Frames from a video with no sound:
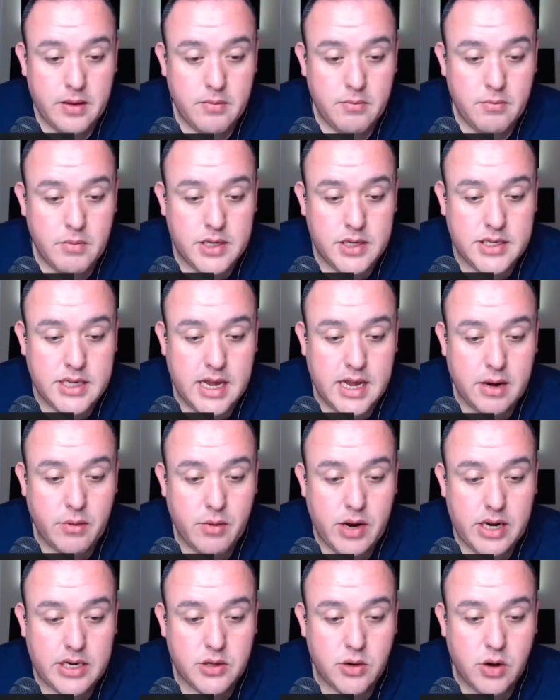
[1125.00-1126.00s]
Mustang
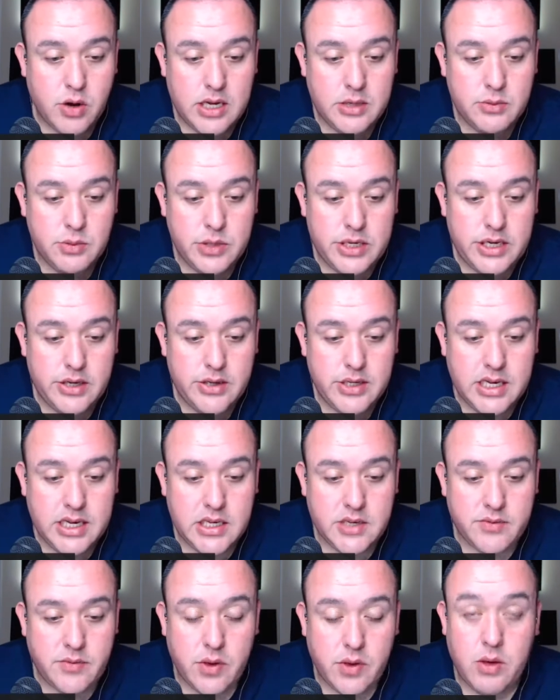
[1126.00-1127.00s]
Ranch Garage would use
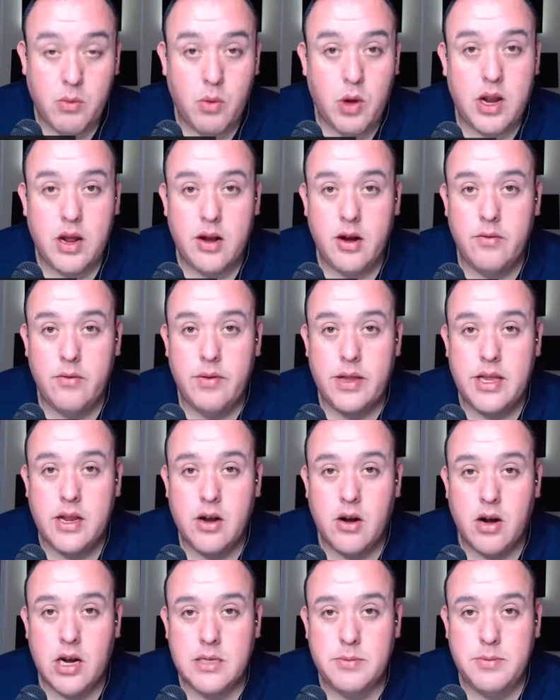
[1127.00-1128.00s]
these for the $150
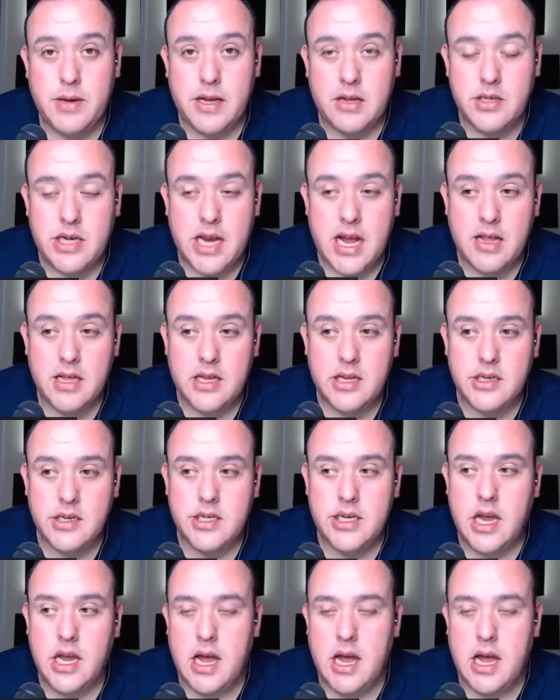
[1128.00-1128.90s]
SPL challenge.